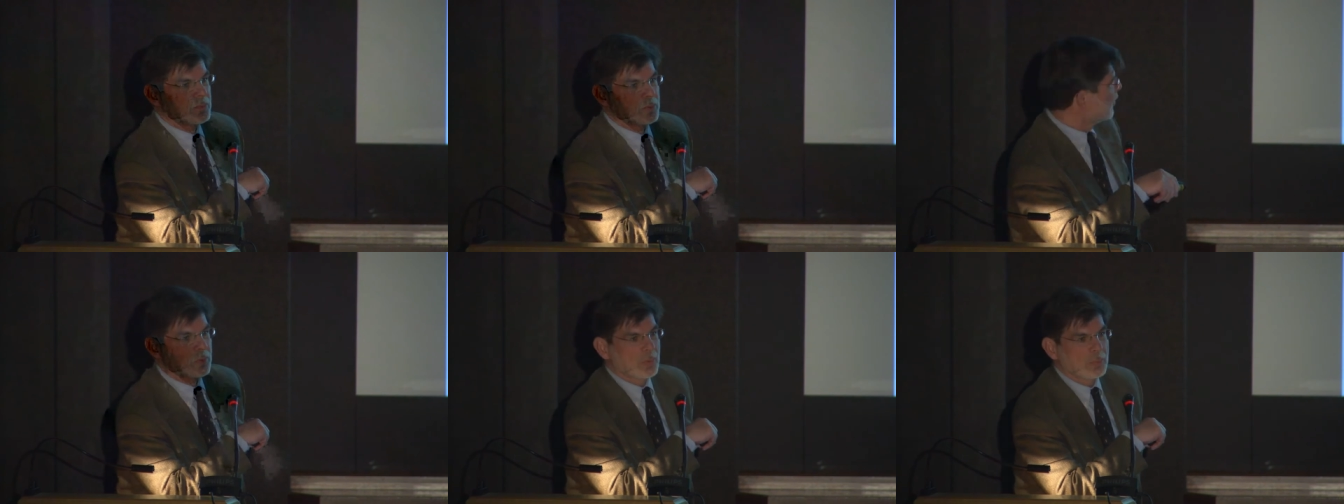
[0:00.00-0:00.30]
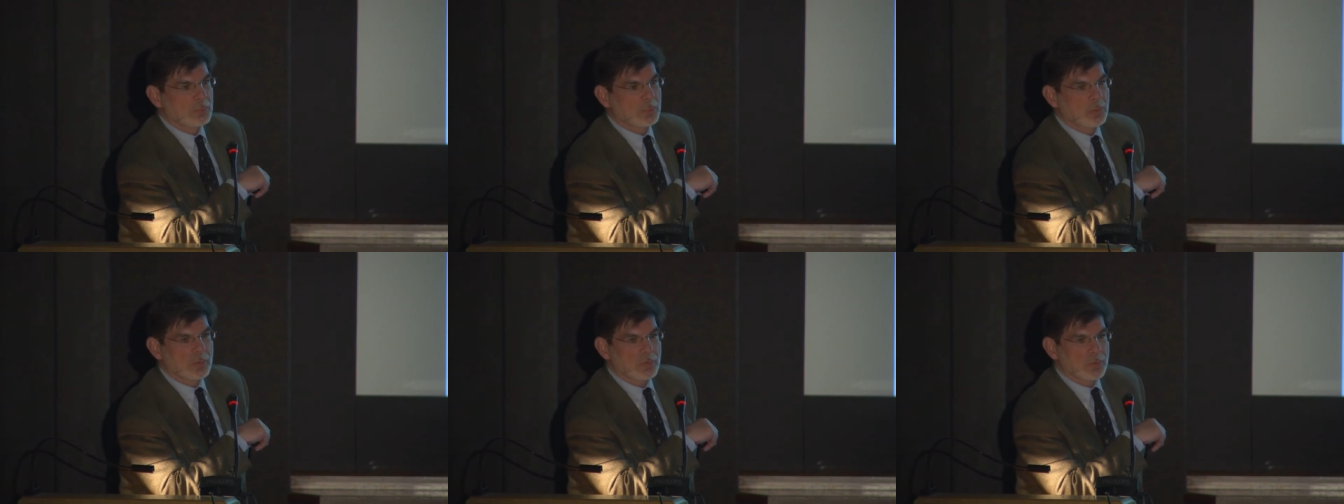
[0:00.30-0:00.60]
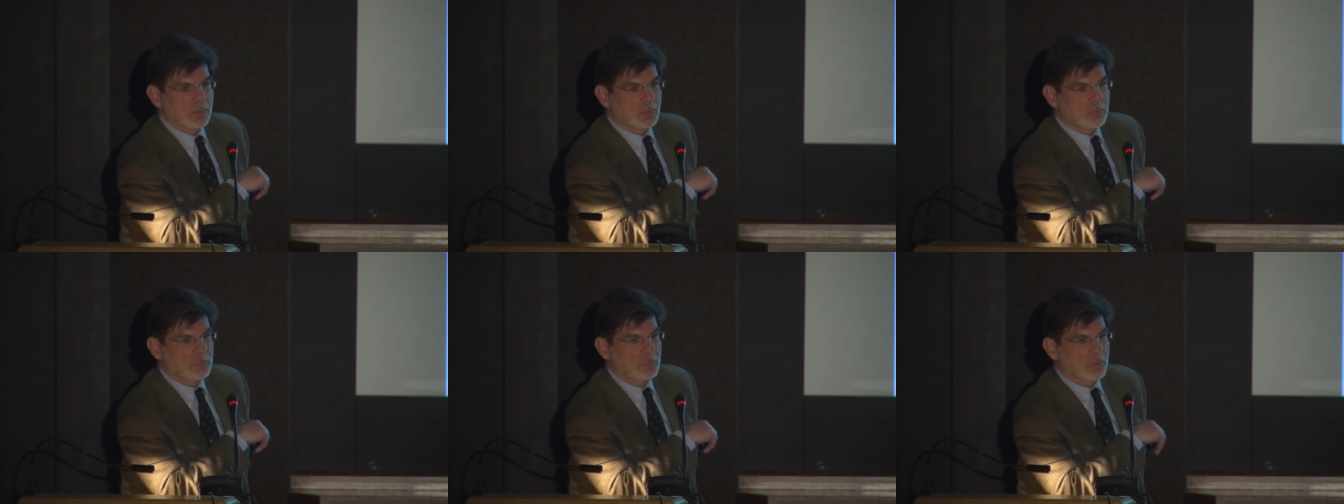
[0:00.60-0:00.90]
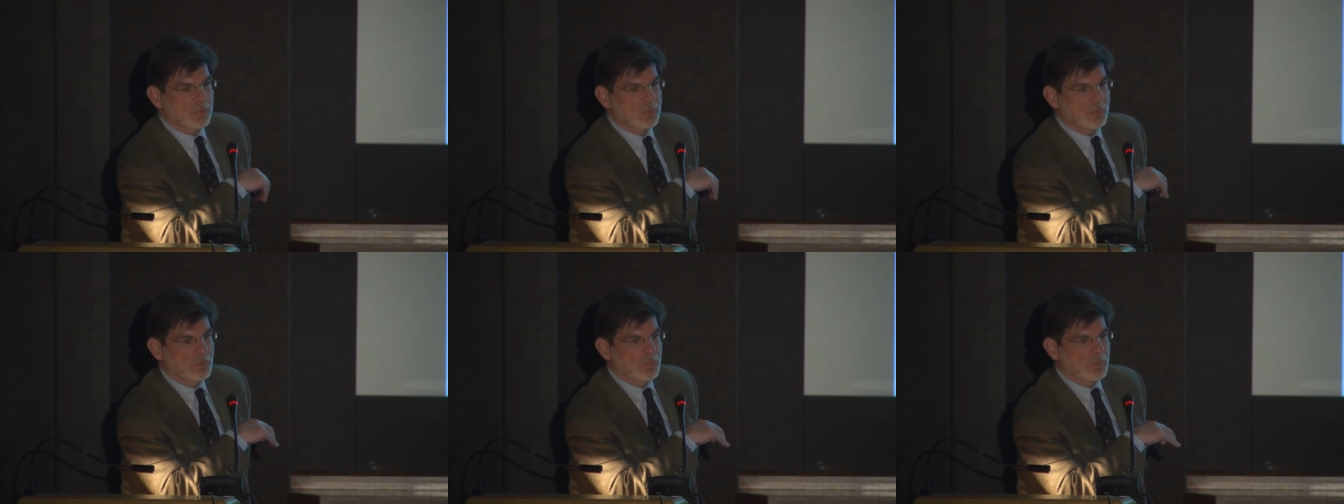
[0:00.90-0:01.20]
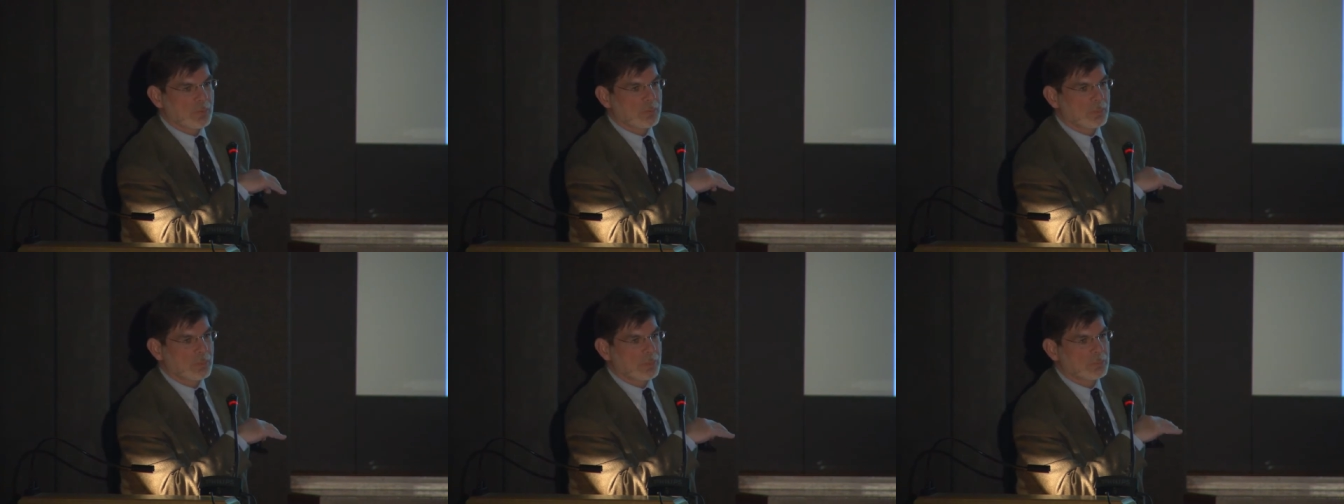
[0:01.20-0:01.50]
service robots. So
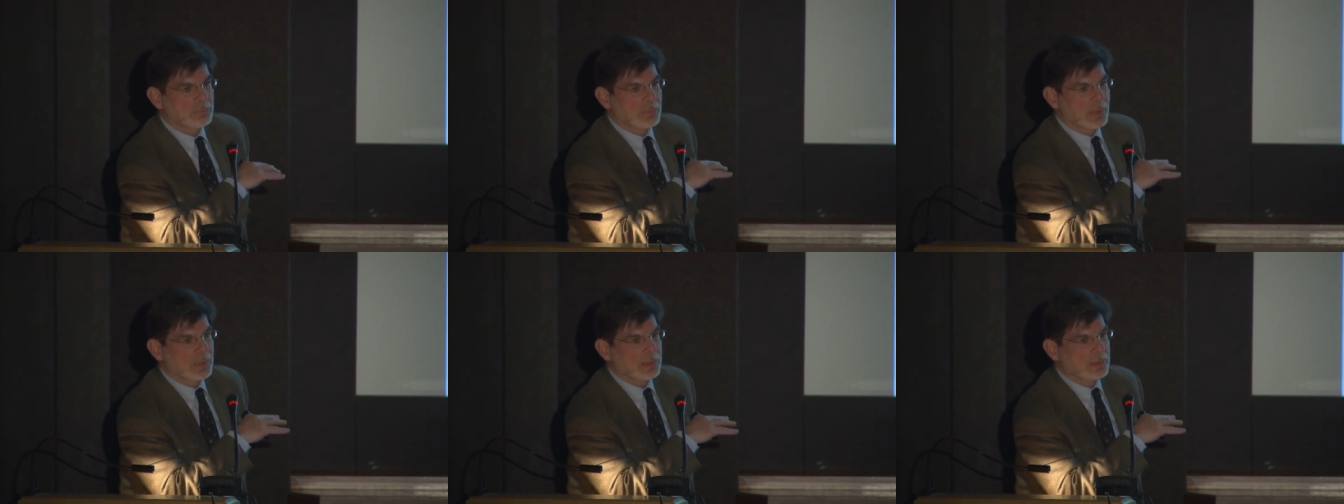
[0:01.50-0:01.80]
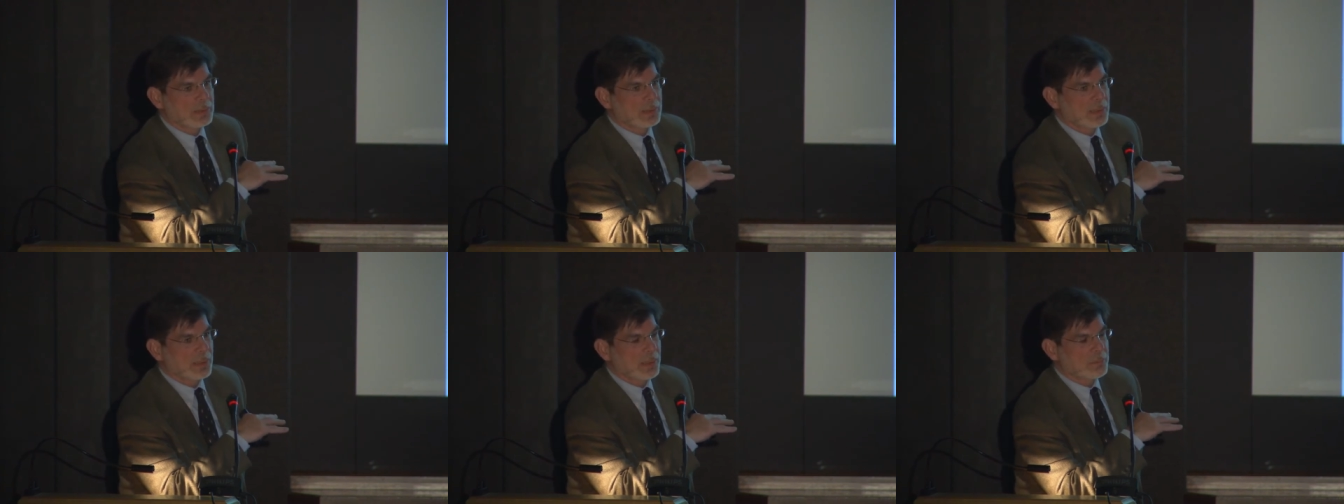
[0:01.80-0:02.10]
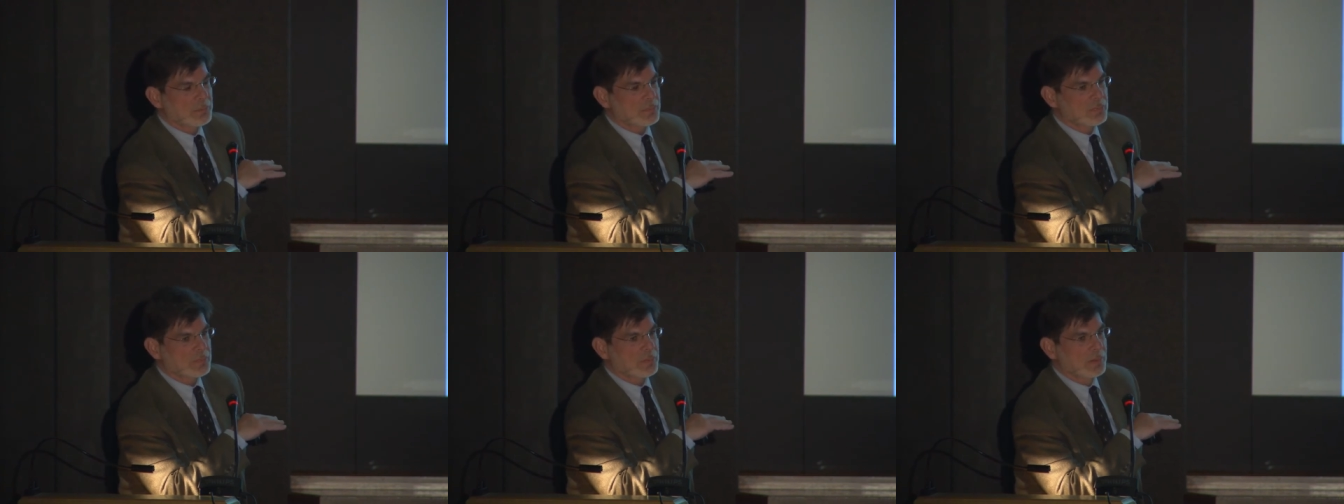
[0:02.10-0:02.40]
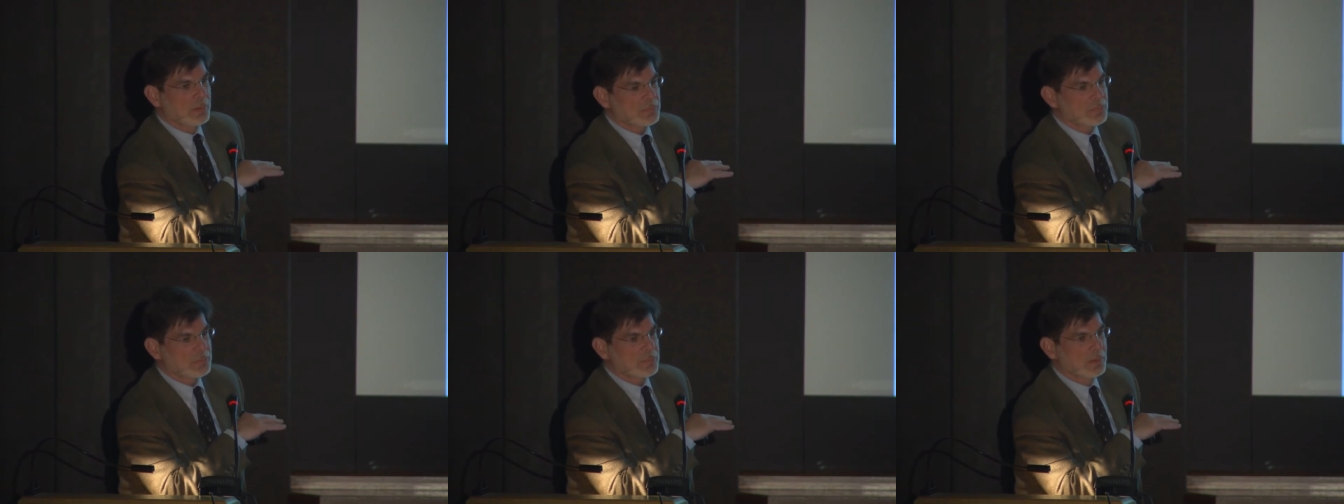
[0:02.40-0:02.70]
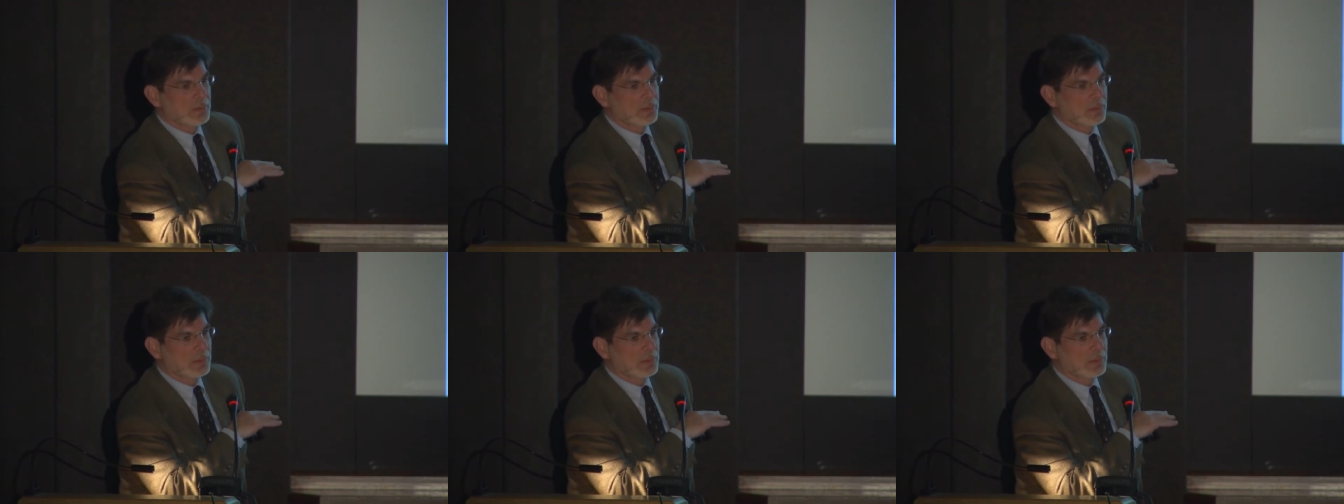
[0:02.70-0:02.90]
most of the money comes